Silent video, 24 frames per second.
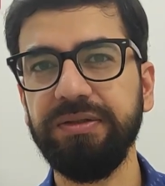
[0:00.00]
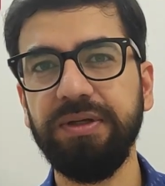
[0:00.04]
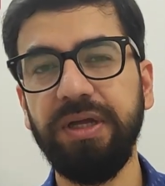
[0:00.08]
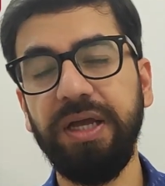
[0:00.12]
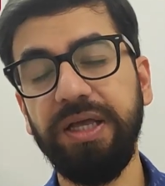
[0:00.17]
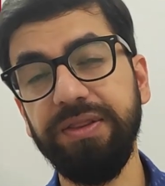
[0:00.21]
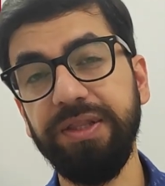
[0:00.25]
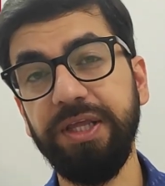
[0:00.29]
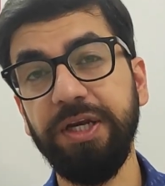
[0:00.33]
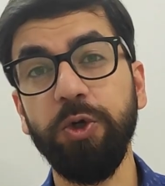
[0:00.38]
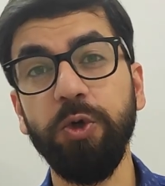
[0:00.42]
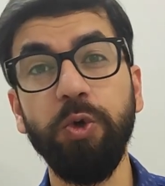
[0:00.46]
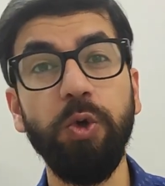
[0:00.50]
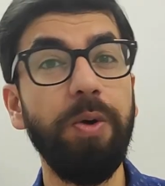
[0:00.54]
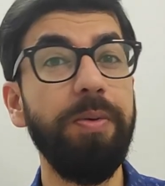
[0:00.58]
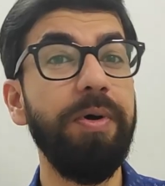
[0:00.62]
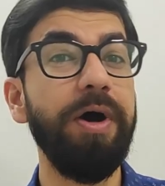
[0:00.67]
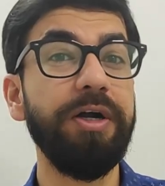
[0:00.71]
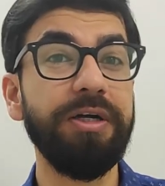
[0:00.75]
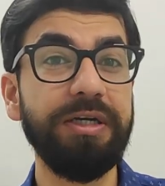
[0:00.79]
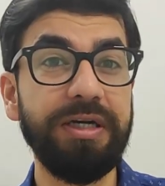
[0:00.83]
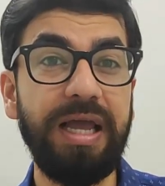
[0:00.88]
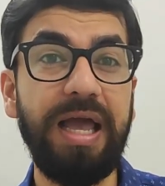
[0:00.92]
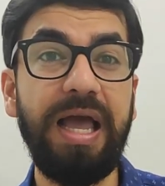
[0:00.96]
And then go
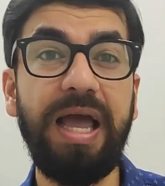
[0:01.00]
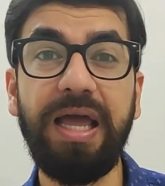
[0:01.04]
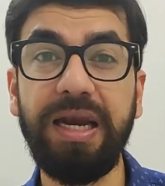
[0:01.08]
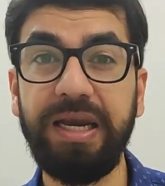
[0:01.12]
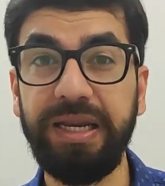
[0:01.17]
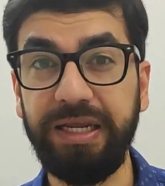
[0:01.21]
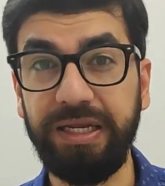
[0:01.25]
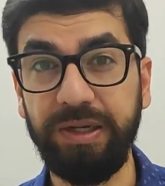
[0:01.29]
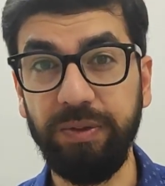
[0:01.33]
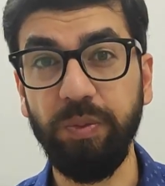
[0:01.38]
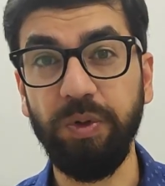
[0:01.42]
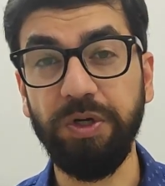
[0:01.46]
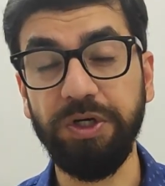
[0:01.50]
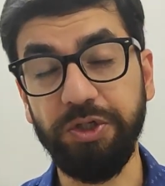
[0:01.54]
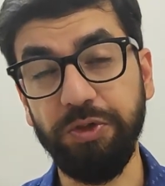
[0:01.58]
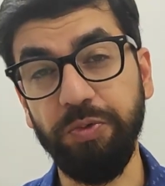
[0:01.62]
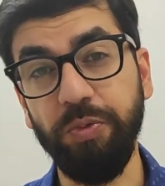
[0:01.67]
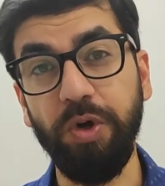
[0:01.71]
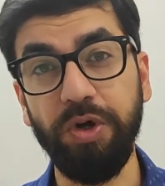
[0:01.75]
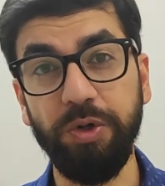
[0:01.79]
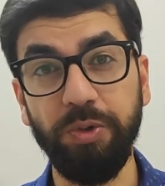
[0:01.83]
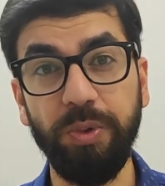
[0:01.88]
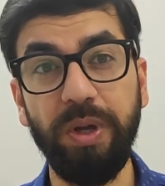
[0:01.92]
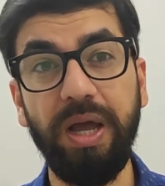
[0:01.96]
about adding what you
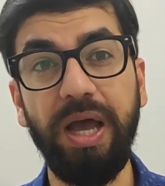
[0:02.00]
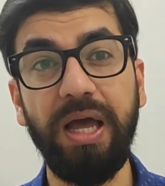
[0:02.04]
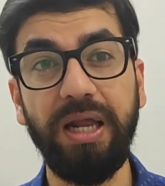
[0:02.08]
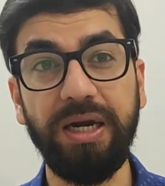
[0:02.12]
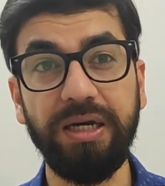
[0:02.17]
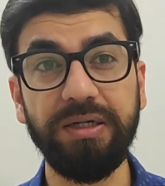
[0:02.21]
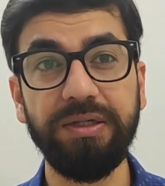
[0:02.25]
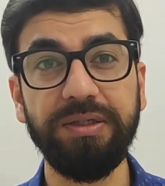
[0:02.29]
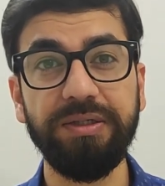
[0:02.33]
want to add.